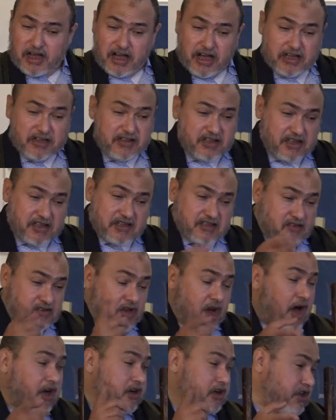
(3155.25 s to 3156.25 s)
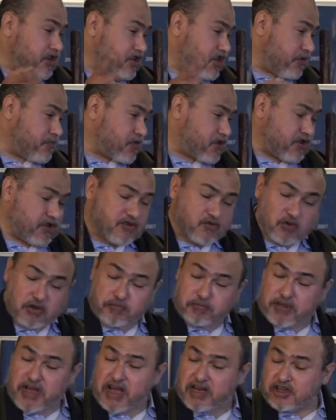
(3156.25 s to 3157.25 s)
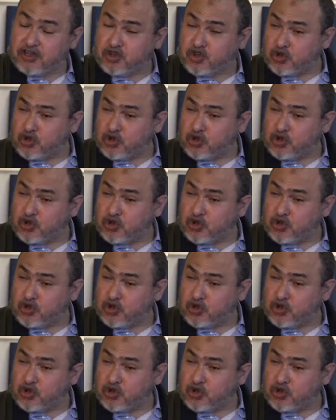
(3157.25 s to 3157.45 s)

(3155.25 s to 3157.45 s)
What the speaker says: and these naughty Egyptians were planning